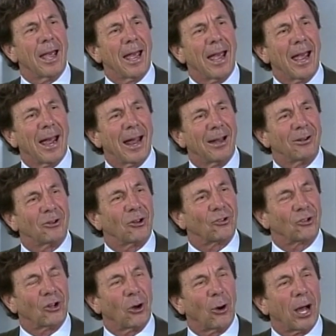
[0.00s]
And
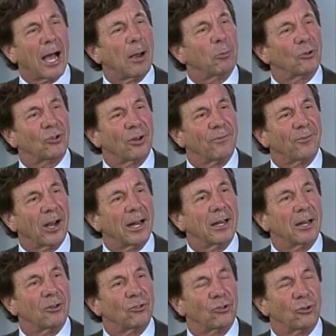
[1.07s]
so I was
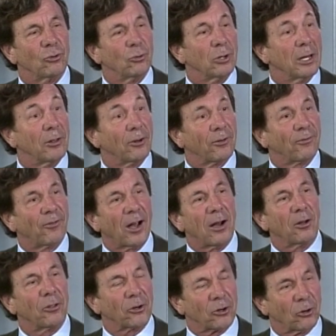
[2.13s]
invited to either
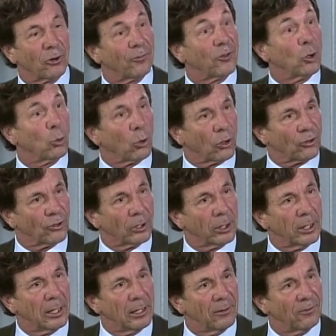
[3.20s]
follow the curfew or to
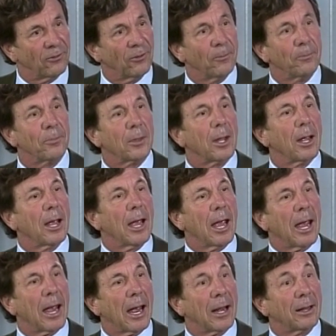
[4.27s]
leave.
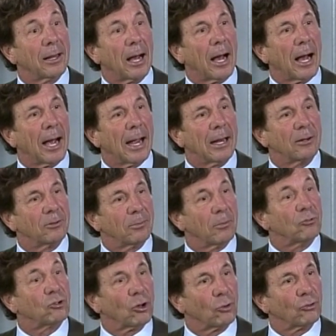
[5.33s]
And I
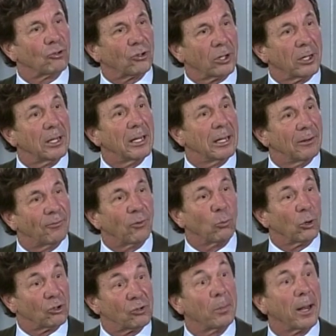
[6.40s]
chose to leave,
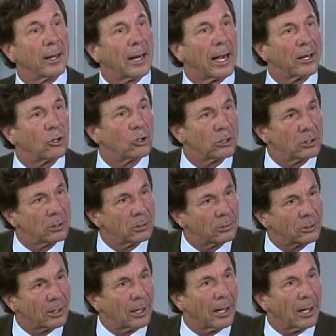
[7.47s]
which meant I couldn't